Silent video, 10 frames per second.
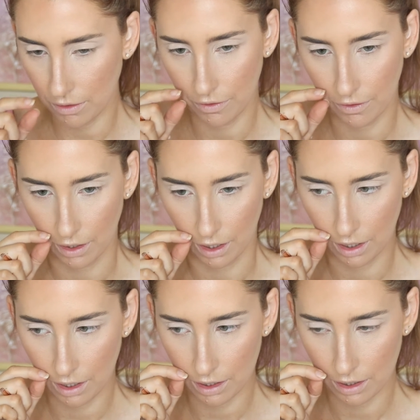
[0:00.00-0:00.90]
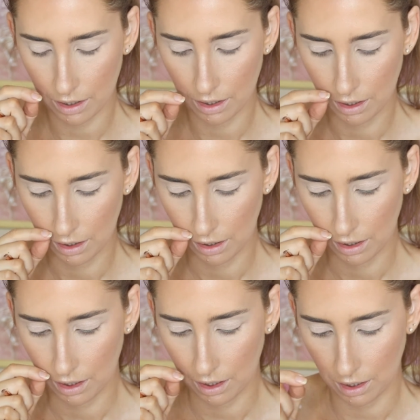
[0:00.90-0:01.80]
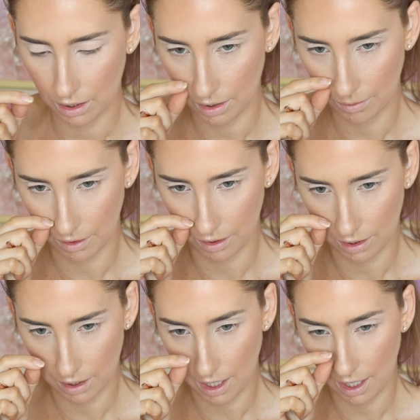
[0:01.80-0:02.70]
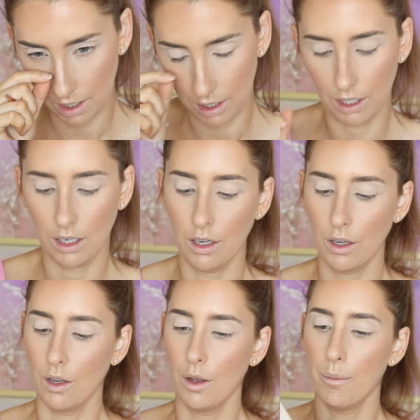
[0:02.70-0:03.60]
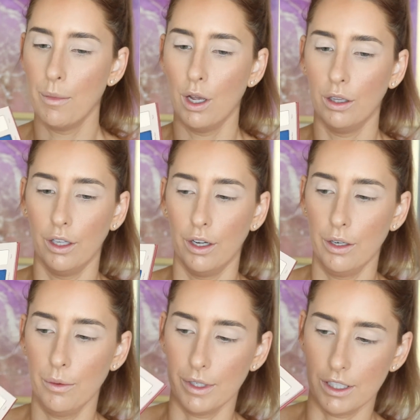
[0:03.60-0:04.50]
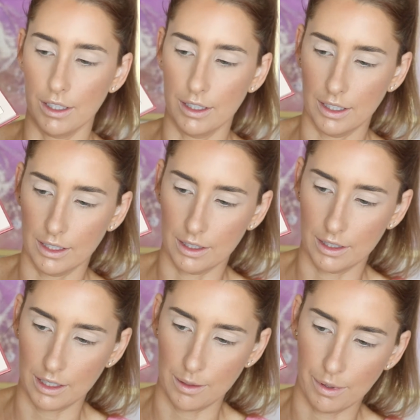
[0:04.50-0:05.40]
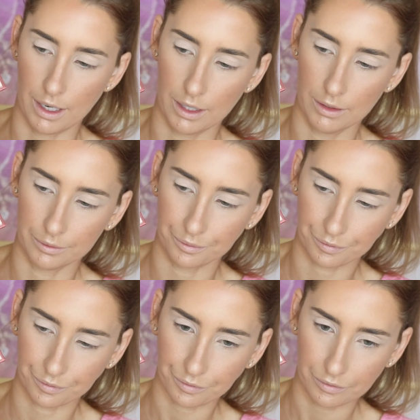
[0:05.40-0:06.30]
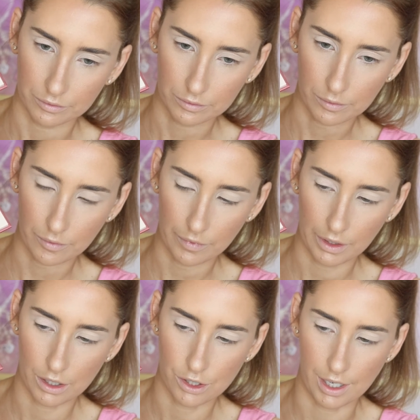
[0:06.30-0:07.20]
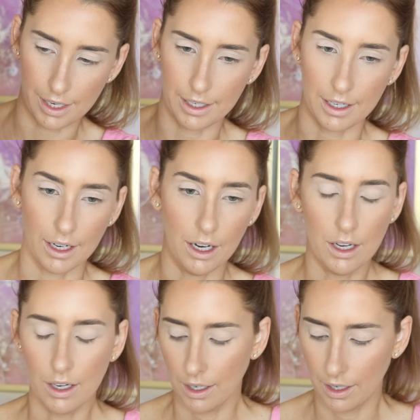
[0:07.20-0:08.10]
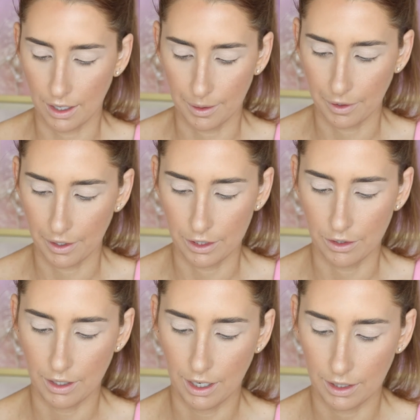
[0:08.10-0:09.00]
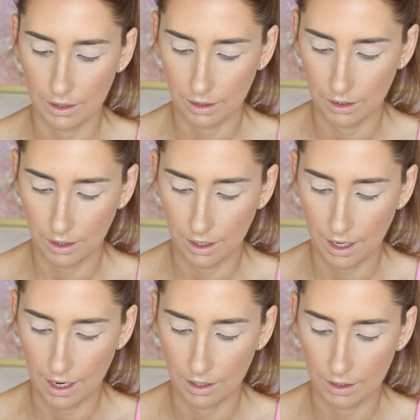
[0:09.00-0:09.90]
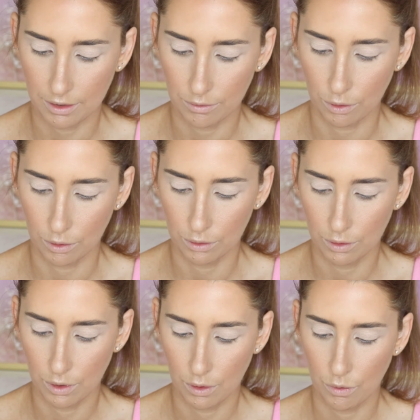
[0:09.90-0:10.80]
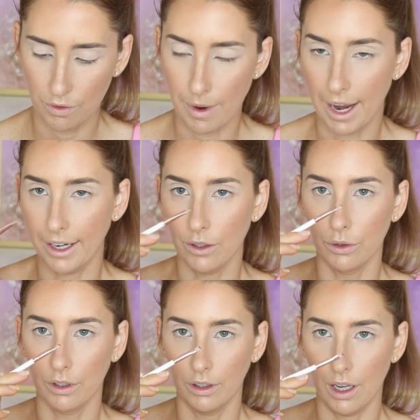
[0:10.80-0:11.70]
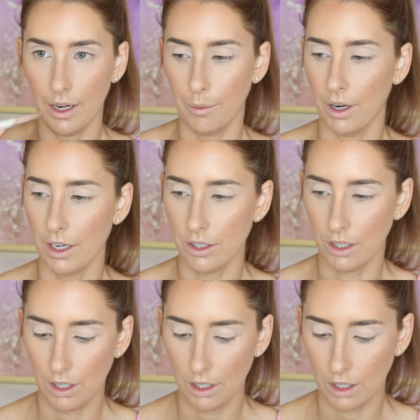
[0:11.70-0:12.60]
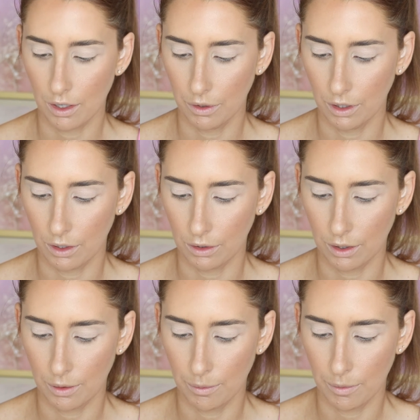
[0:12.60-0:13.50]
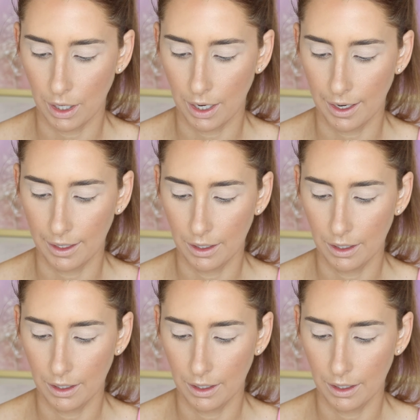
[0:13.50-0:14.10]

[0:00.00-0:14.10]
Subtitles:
do first is I'm going to take Merlot, which is this deeper shade here, and I'm going to cut out, or with my angled liner brush, go along my